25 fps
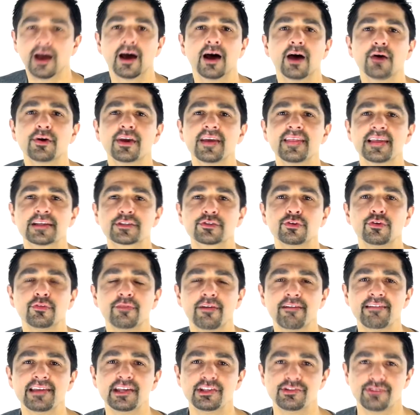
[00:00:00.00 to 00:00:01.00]
Okay, that's all
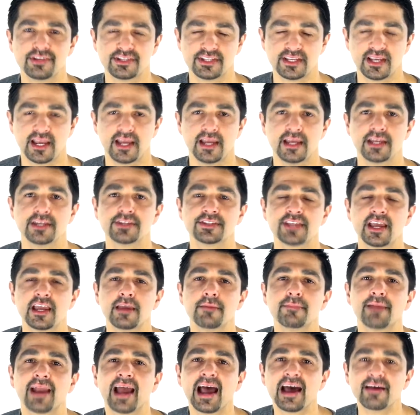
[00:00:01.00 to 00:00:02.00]
very interesting, I hear you say,
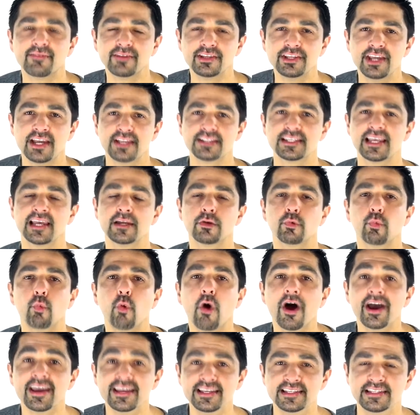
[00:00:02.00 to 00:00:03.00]
but I haven't yet said
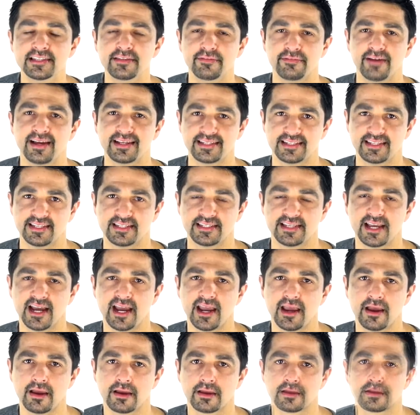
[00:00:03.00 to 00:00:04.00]
what is the fastest
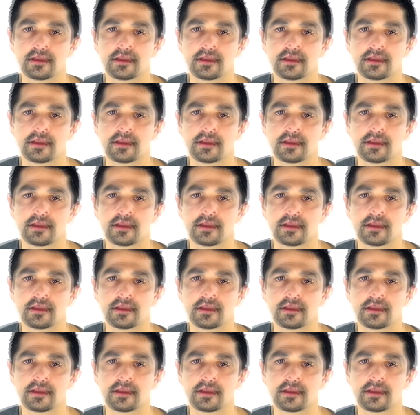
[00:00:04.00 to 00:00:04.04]
tyre.